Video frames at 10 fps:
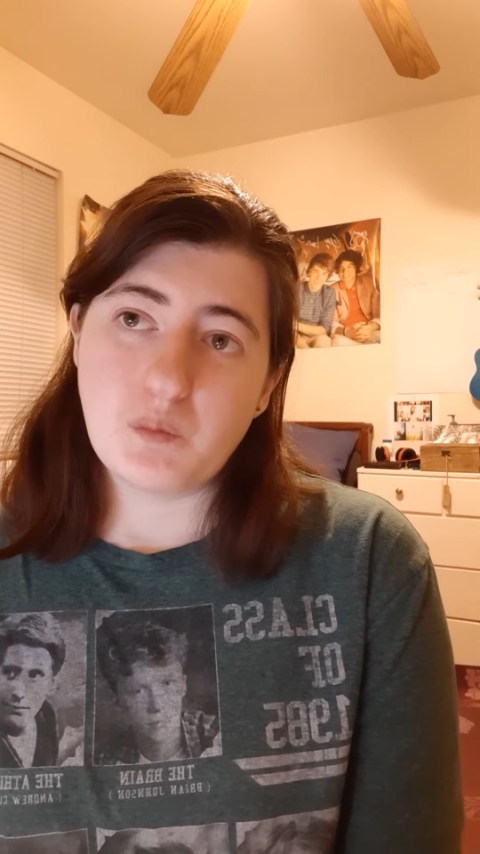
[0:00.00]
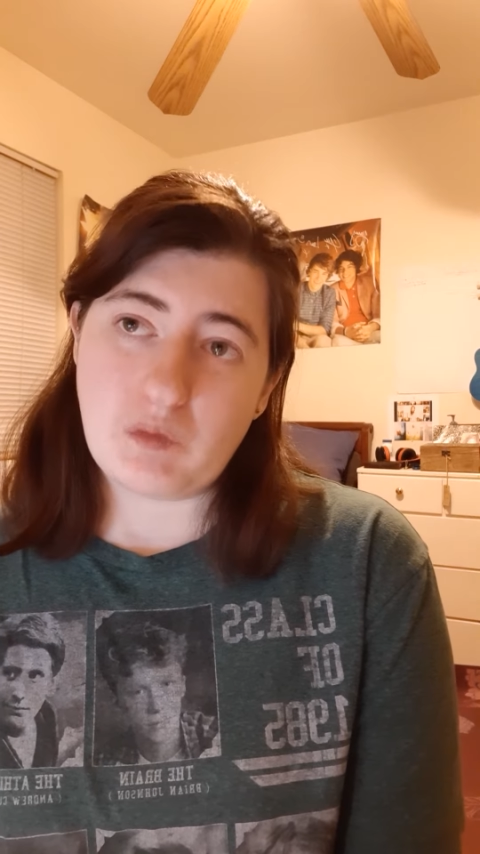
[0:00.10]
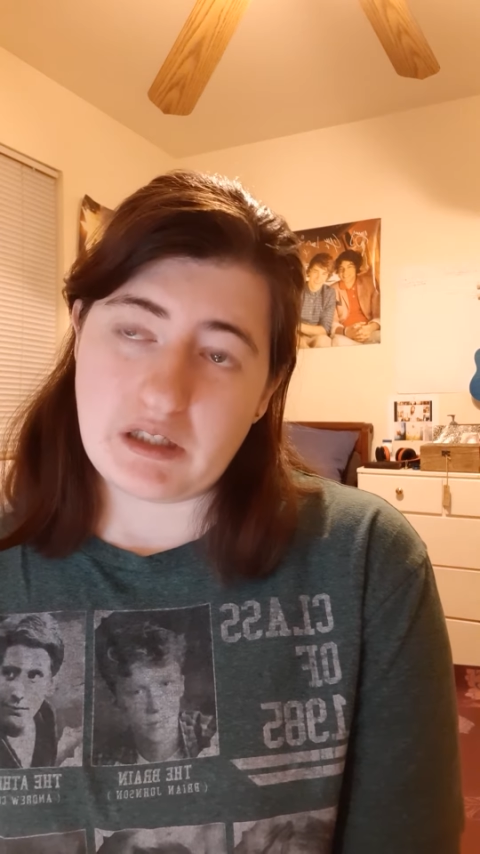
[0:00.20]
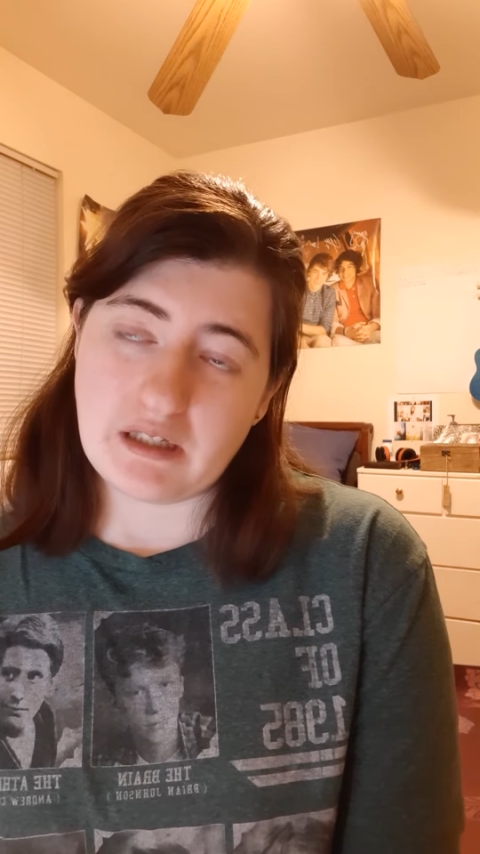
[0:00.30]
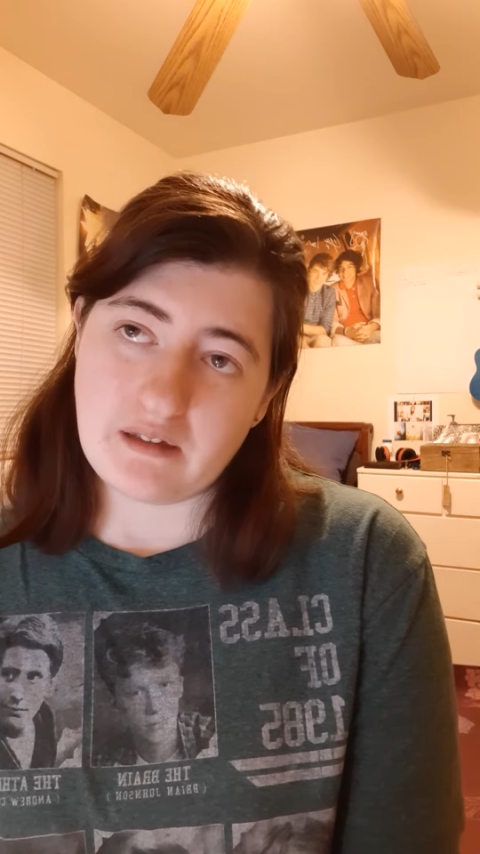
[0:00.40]

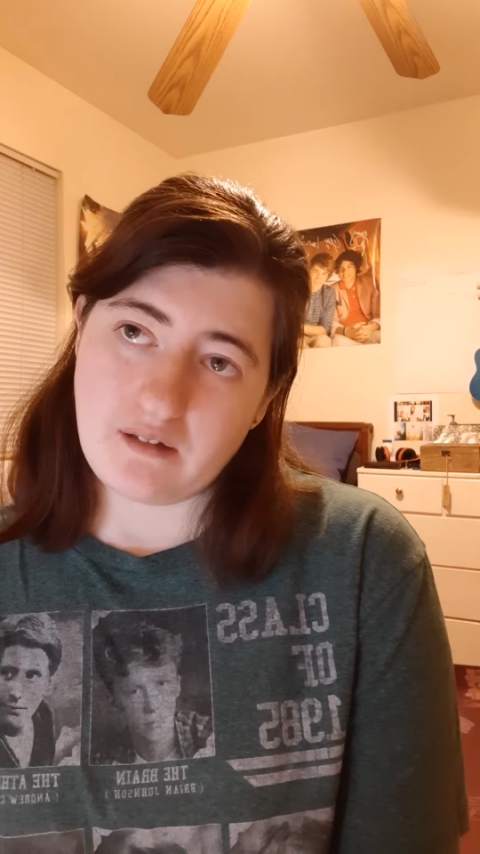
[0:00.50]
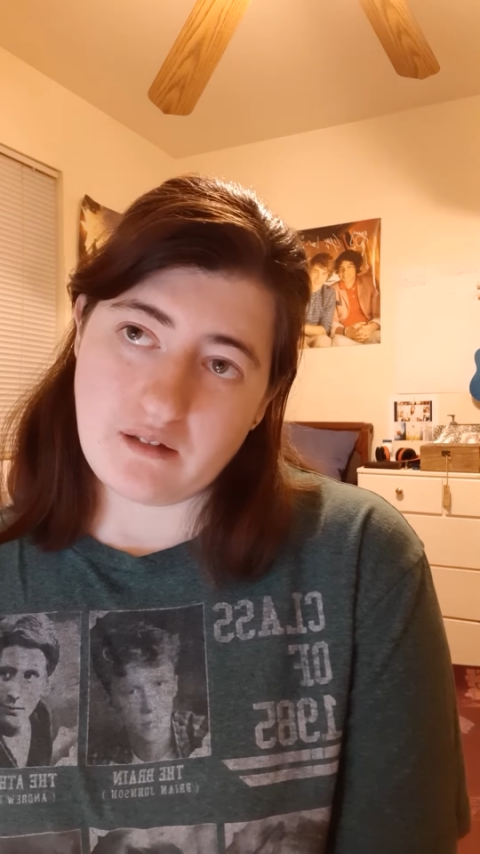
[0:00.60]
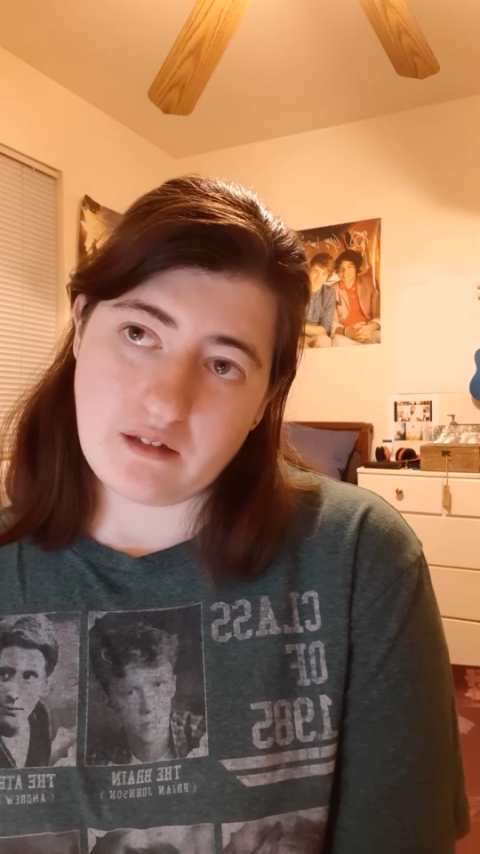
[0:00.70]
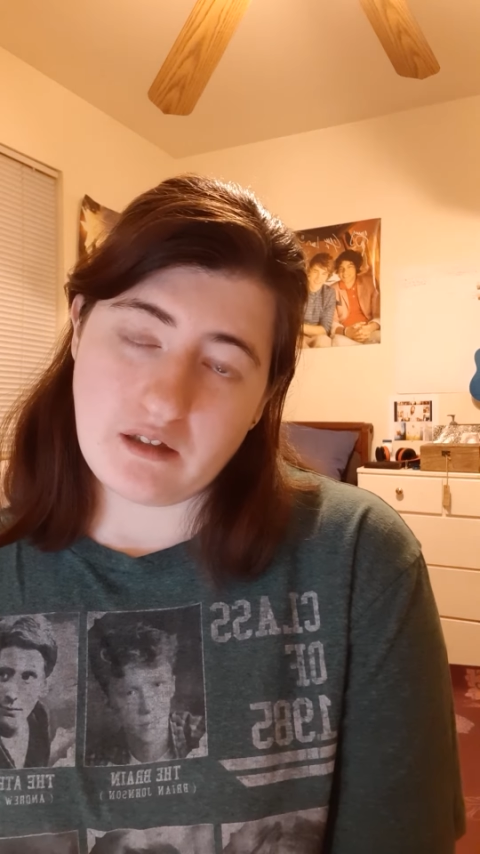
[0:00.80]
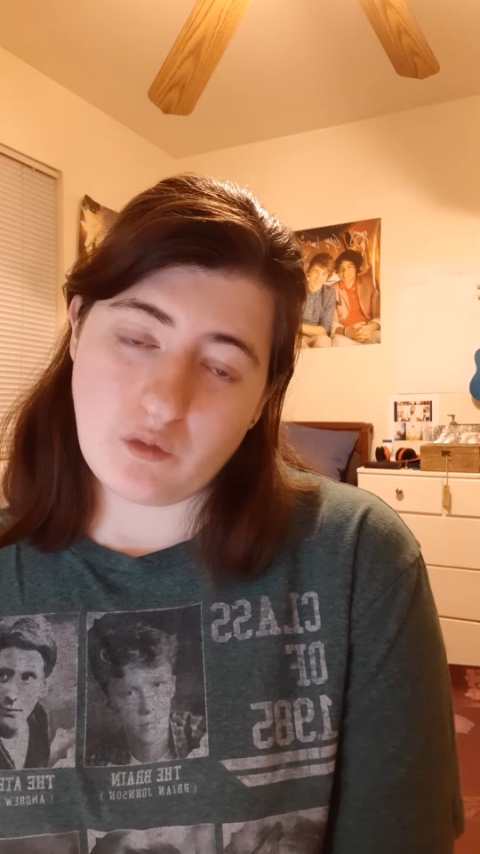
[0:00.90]

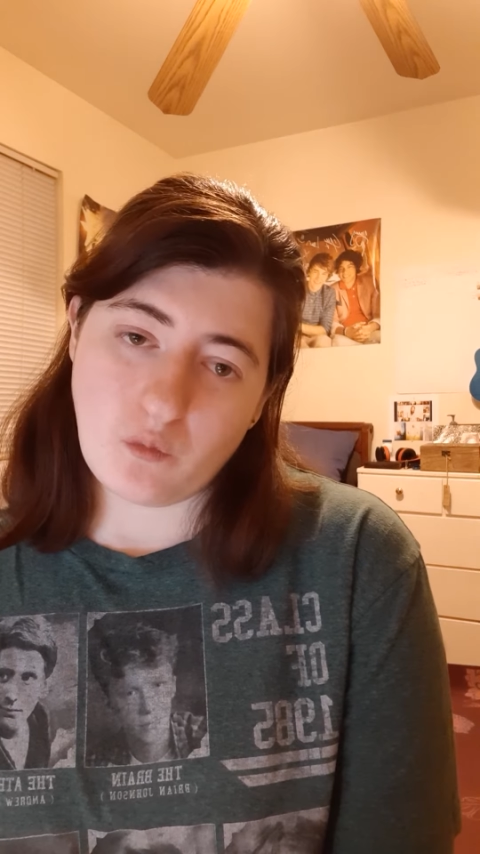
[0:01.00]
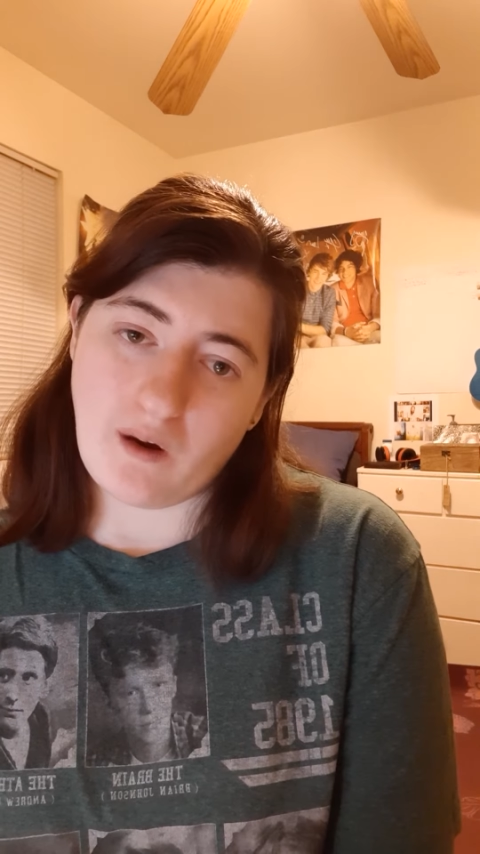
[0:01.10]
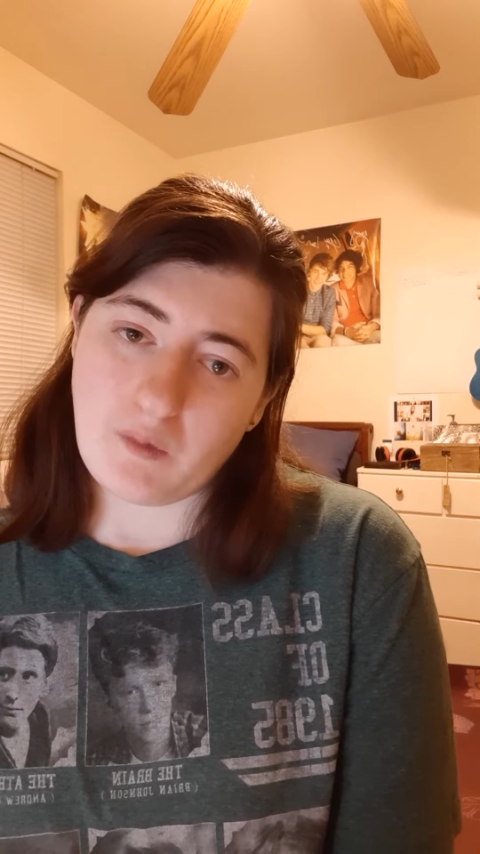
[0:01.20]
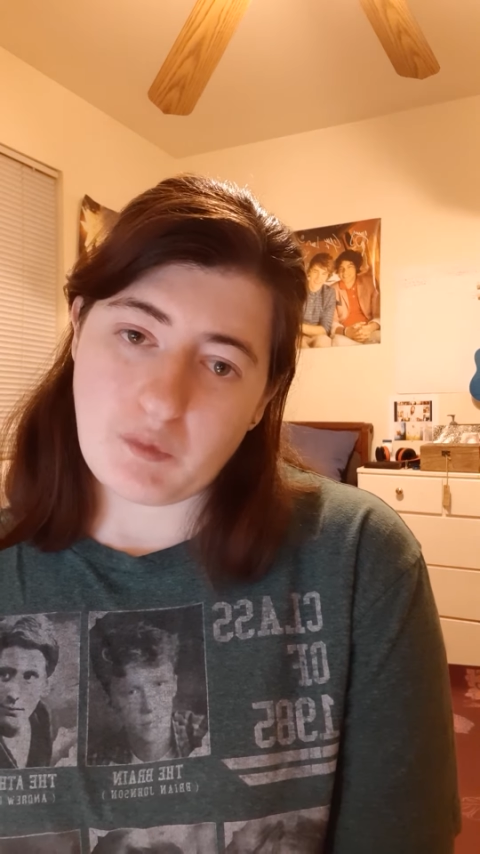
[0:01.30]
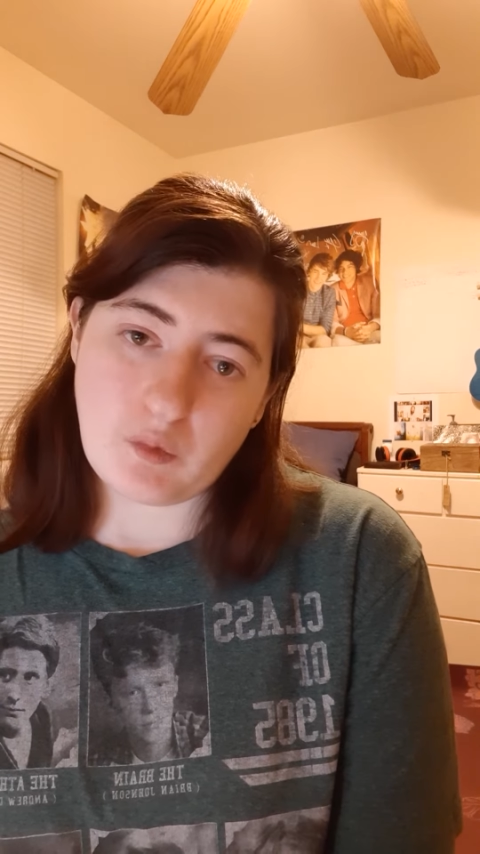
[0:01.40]
because it
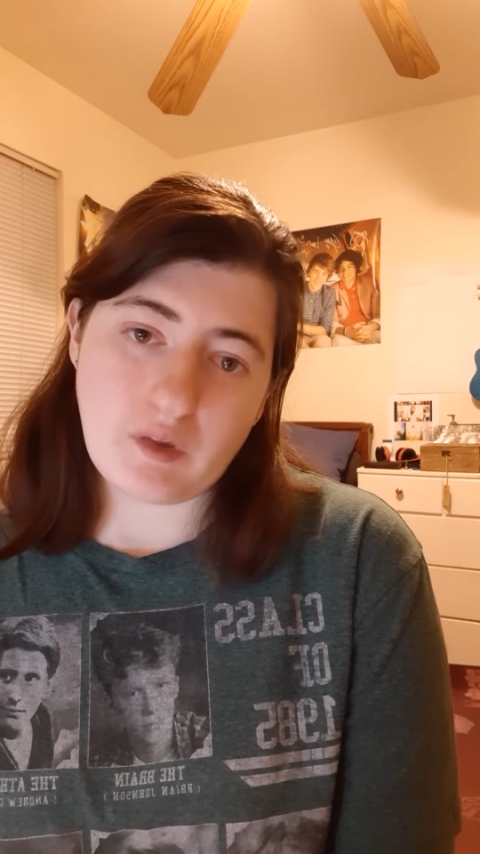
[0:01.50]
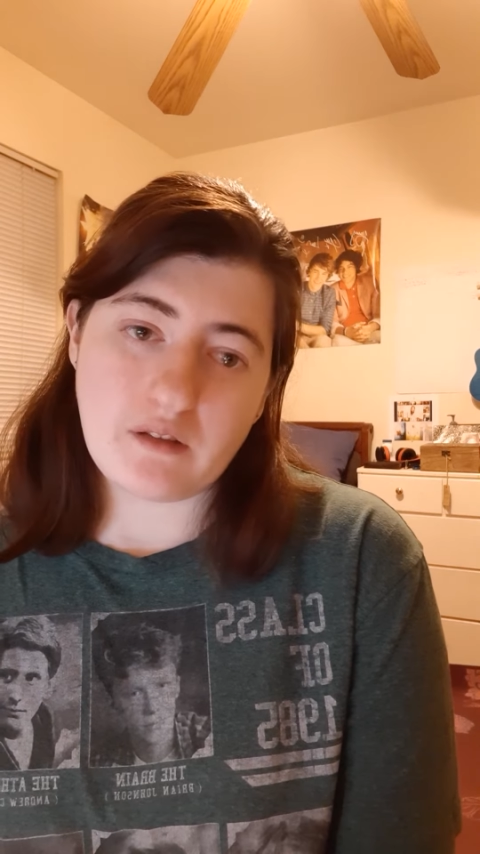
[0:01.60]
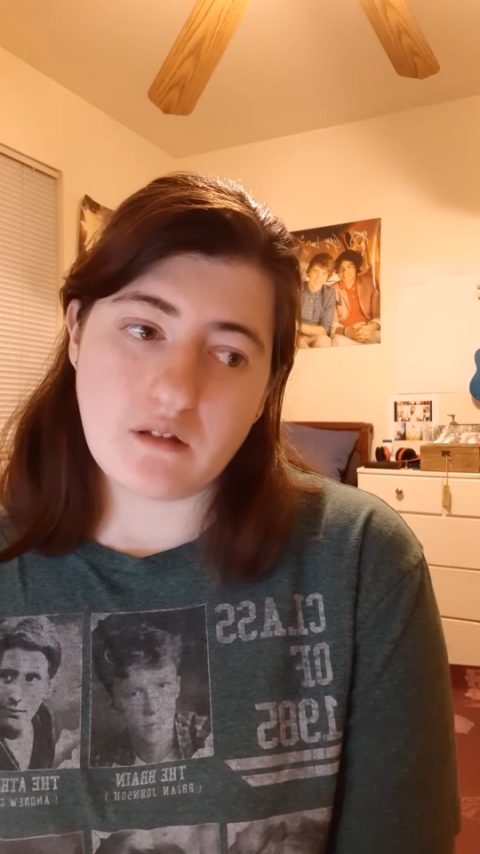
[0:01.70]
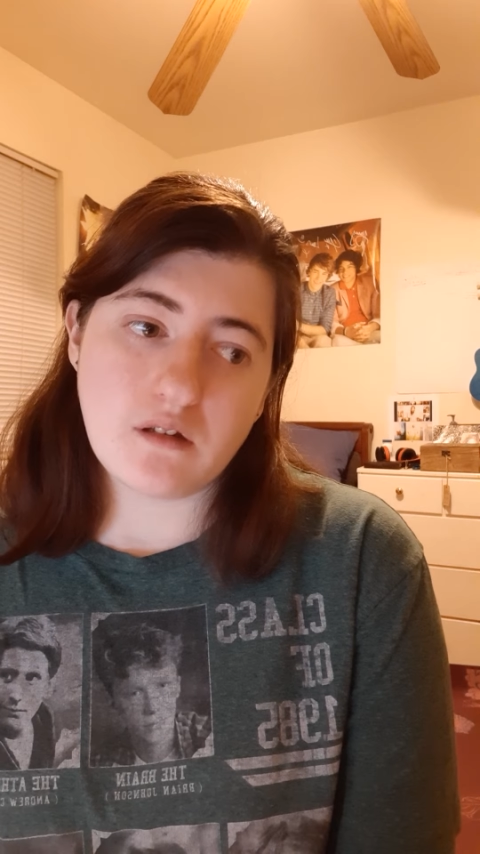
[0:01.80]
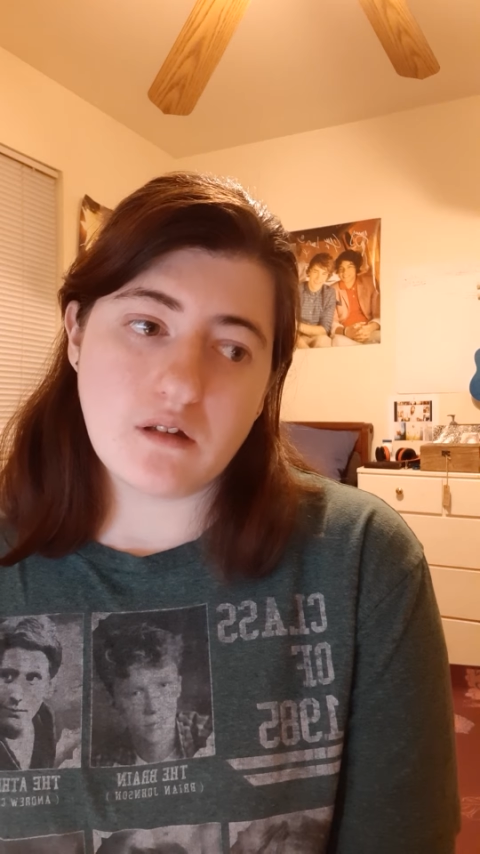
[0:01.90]
rhymes with
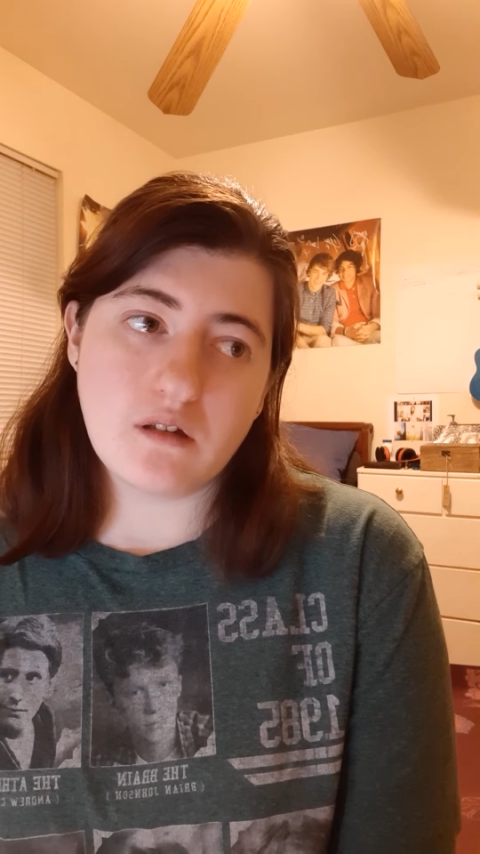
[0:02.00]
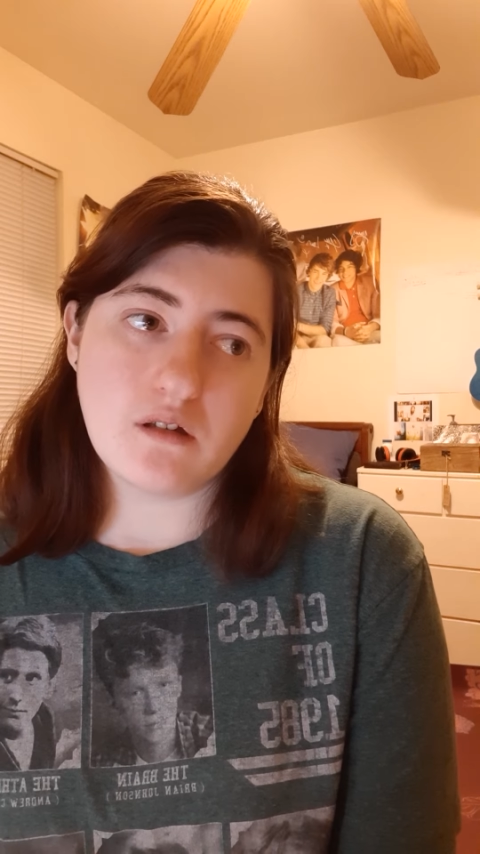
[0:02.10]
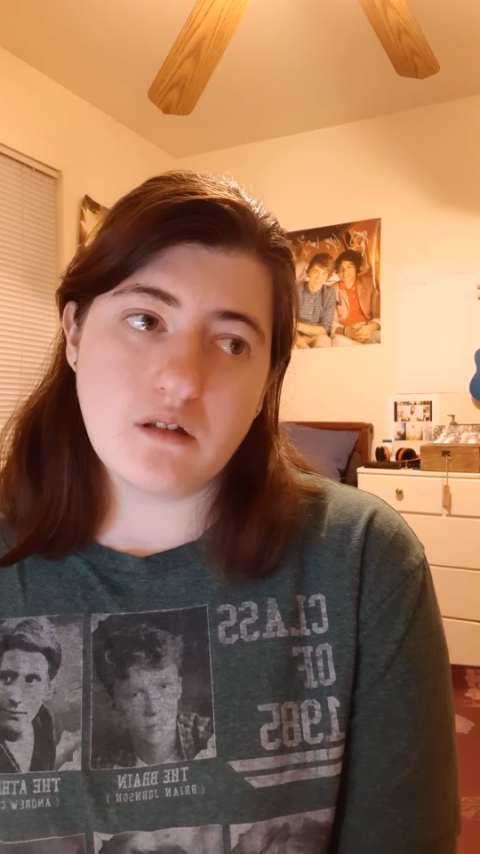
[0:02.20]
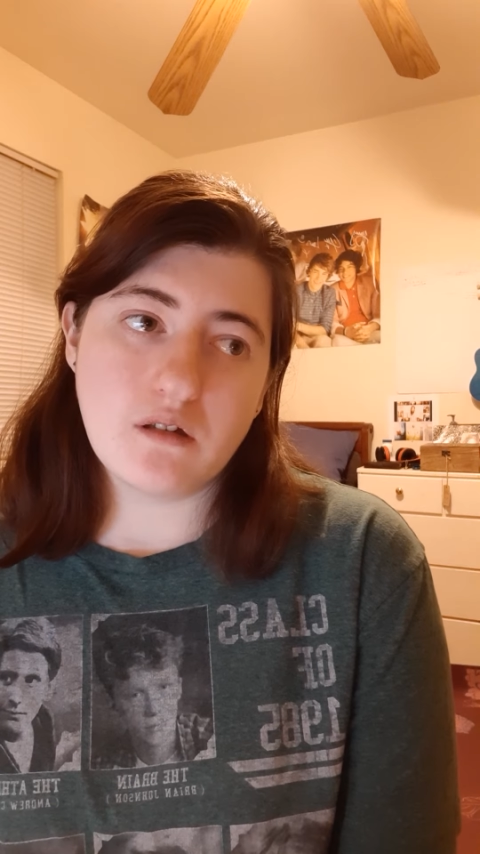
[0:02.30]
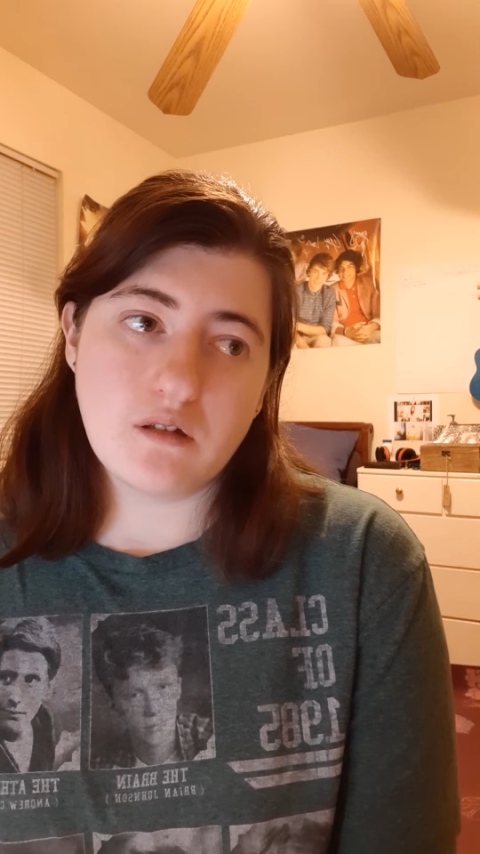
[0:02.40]
the